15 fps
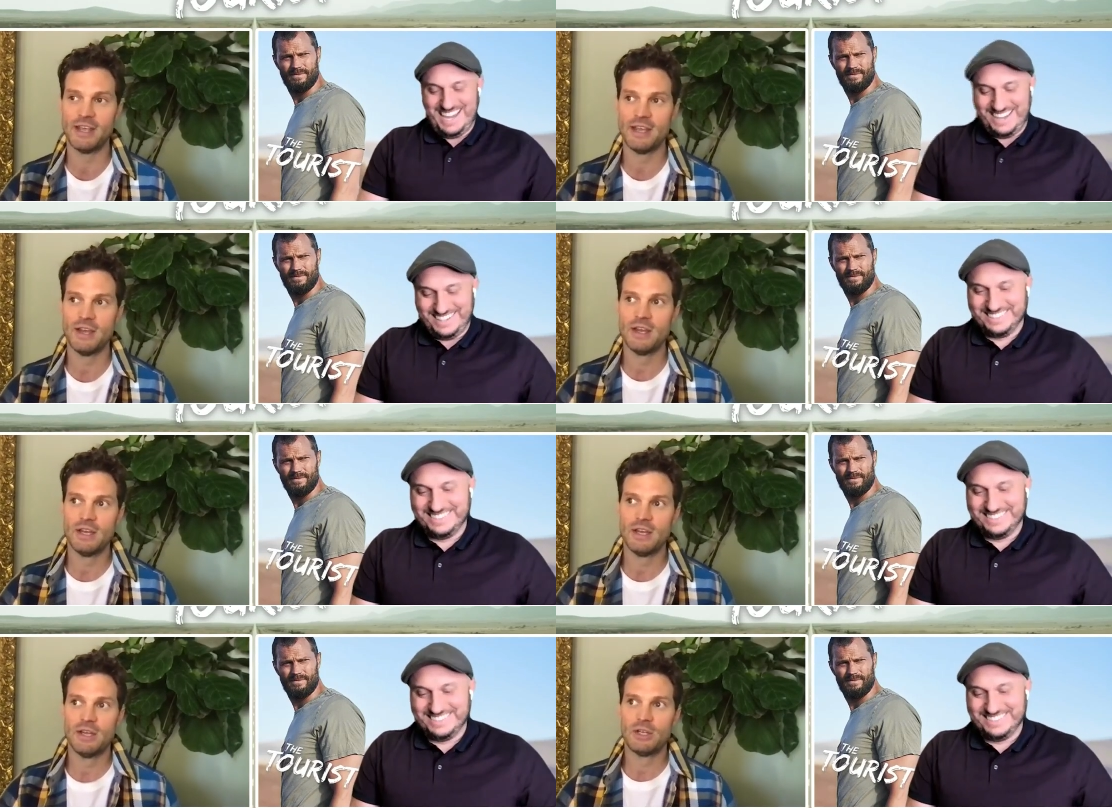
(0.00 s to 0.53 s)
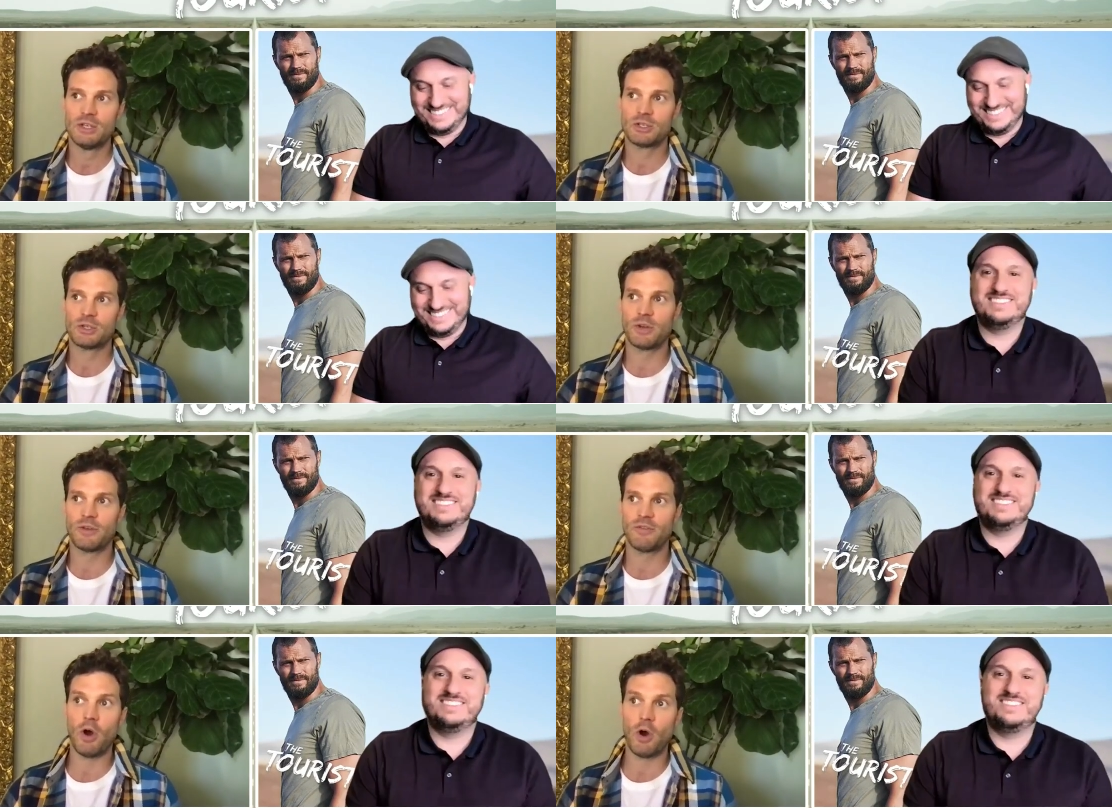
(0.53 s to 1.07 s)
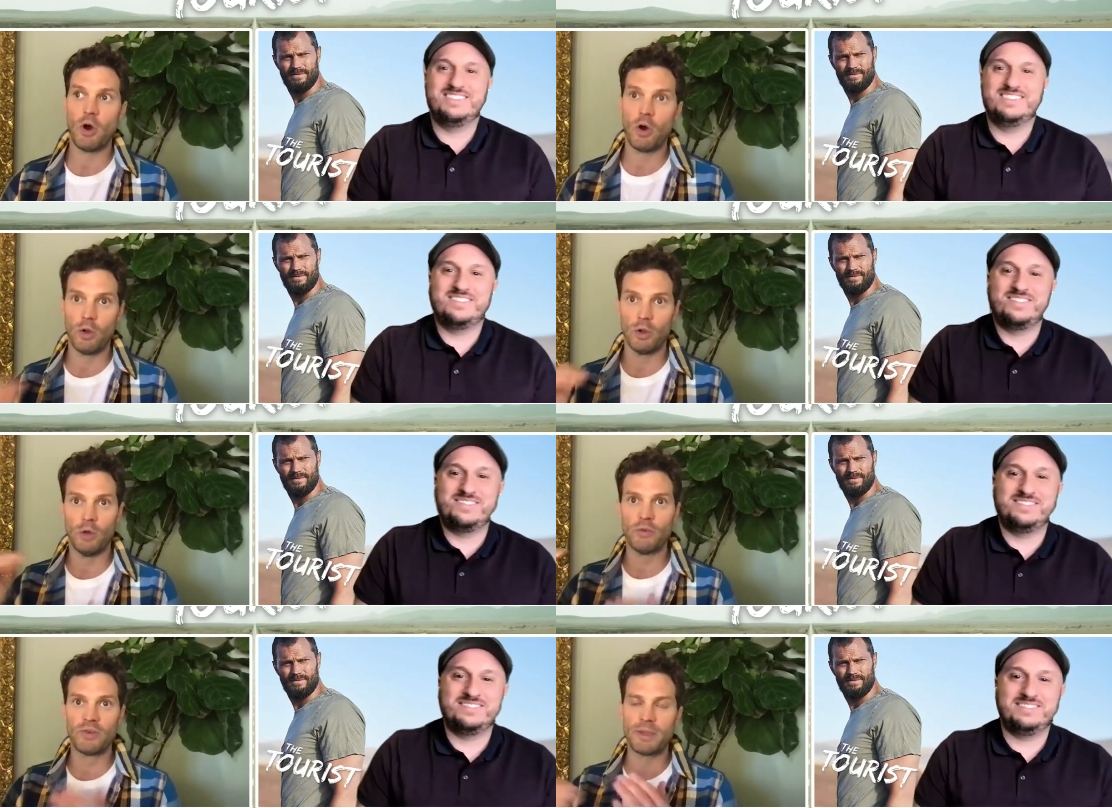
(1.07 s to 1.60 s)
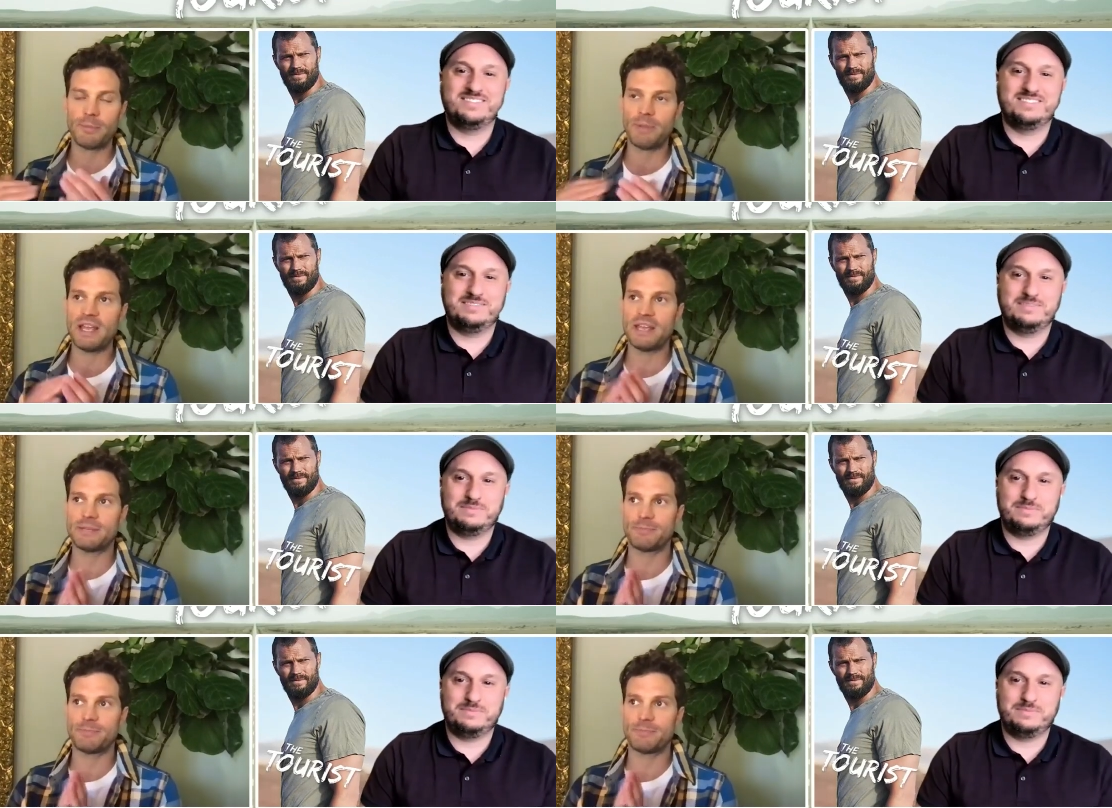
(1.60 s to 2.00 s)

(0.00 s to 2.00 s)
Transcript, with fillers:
Speaker 1: kind of all over the place,